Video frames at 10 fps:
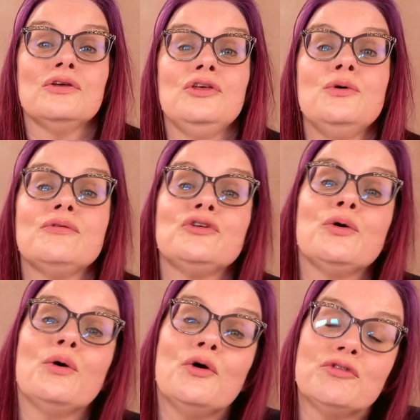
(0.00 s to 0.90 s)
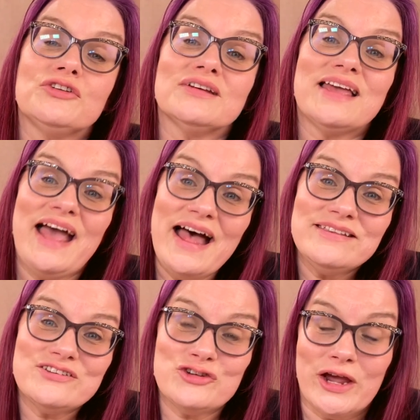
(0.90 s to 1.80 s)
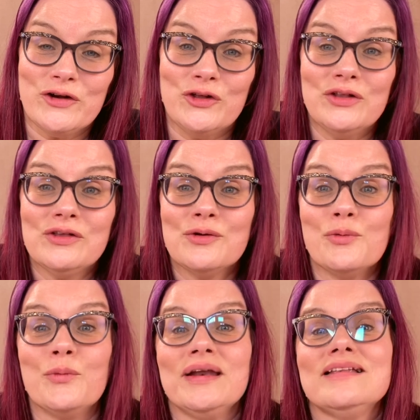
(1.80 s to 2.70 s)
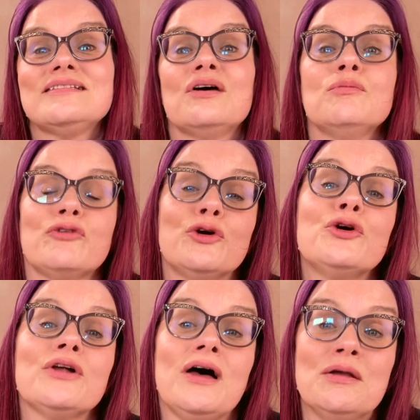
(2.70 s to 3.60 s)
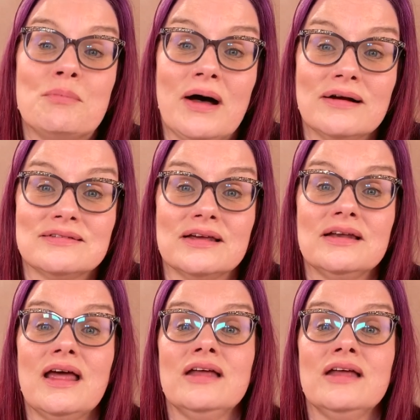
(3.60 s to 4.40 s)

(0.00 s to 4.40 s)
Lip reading: you have to go over to Kat's channel when it's time for her to unbox it,